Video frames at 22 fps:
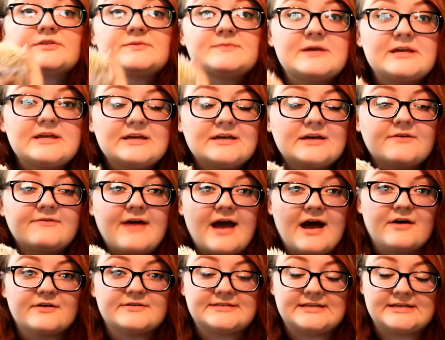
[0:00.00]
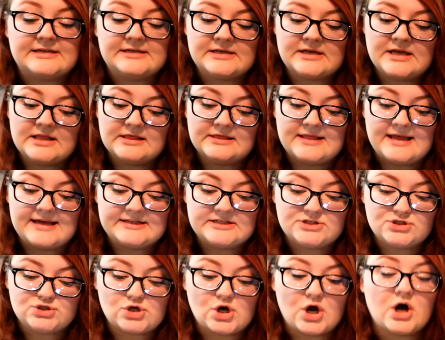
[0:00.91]
speaking of housing,
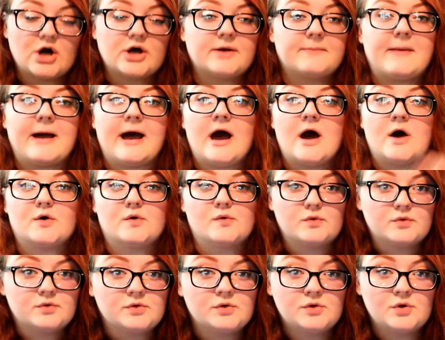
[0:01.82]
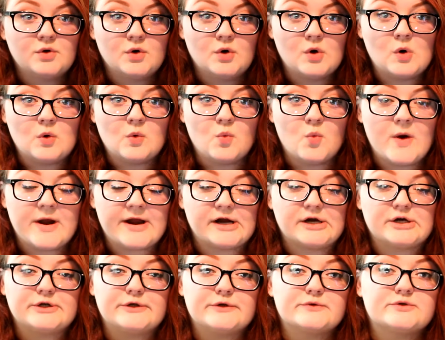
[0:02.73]
let's talk about
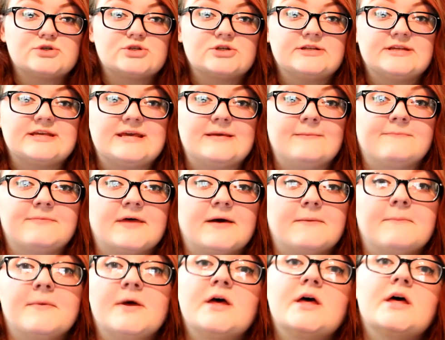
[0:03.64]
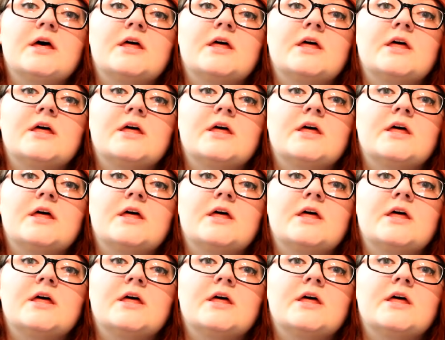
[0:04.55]
where you should keep them.